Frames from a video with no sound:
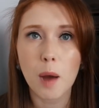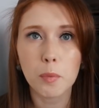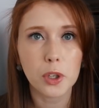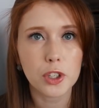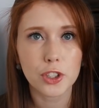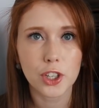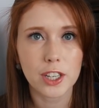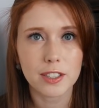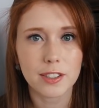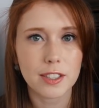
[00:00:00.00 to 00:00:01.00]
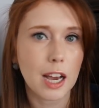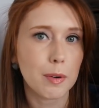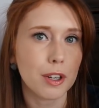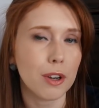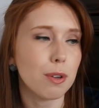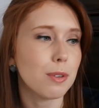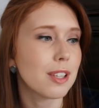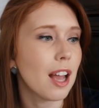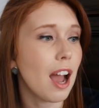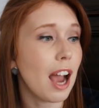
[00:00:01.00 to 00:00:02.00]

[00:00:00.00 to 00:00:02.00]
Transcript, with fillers: I'm really just curious to see how it goes.